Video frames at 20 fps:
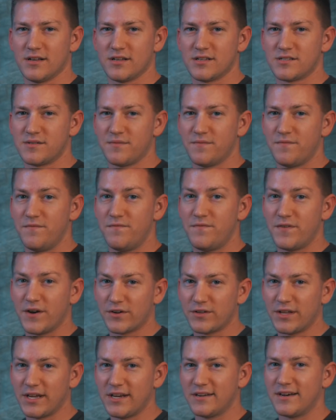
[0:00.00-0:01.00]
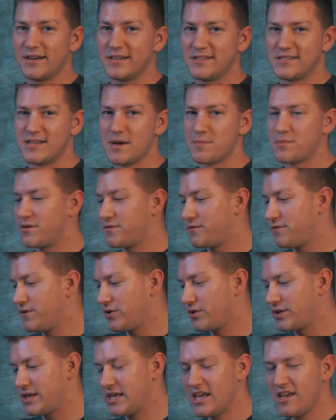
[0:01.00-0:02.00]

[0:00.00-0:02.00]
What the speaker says: some fairly nice depth of field